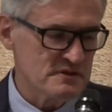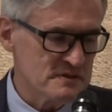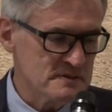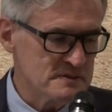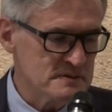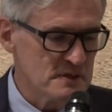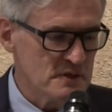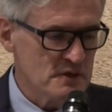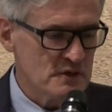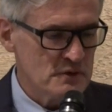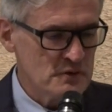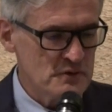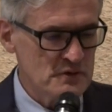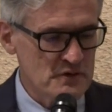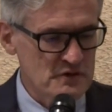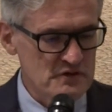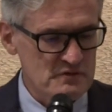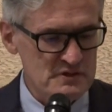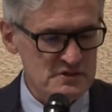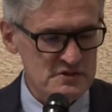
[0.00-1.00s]
So who
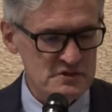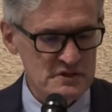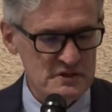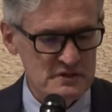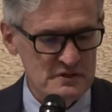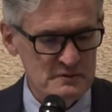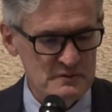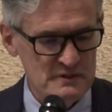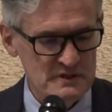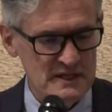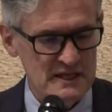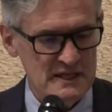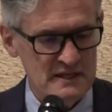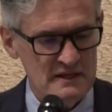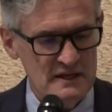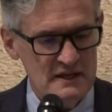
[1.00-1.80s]
knows what you can do with that.